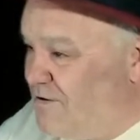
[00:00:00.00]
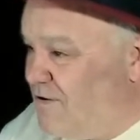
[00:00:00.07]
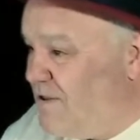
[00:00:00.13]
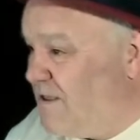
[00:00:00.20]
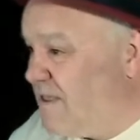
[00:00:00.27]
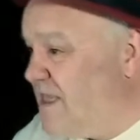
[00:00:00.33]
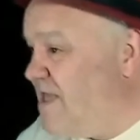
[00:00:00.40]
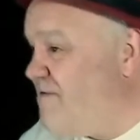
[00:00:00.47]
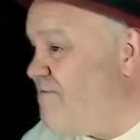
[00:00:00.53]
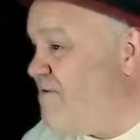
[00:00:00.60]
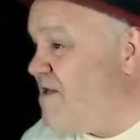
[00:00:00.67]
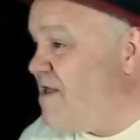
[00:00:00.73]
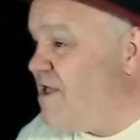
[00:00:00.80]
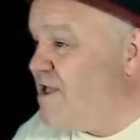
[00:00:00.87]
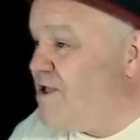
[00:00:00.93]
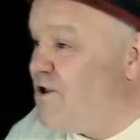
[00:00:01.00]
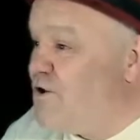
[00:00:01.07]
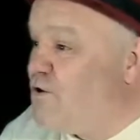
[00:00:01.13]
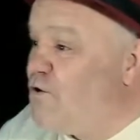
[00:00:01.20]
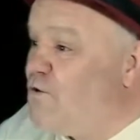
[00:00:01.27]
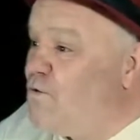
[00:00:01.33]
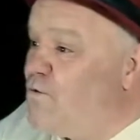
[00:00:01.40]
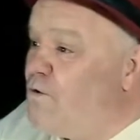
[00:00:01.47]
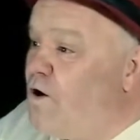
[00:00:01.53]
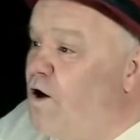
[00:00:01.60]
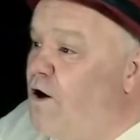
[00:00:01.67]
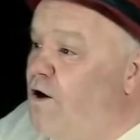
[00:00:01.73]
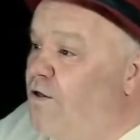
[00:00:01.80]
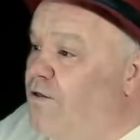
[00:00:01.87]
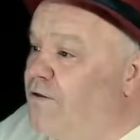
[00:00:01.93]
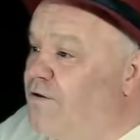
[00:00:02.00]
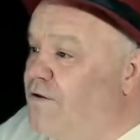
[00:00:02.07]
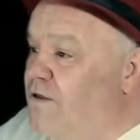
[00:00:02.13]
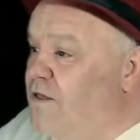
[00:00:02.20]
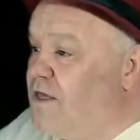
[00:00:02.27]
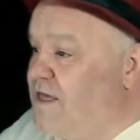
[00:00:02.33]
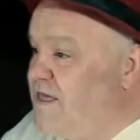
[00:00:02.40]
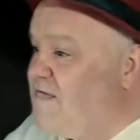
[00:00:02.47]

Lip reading: giving her all, he's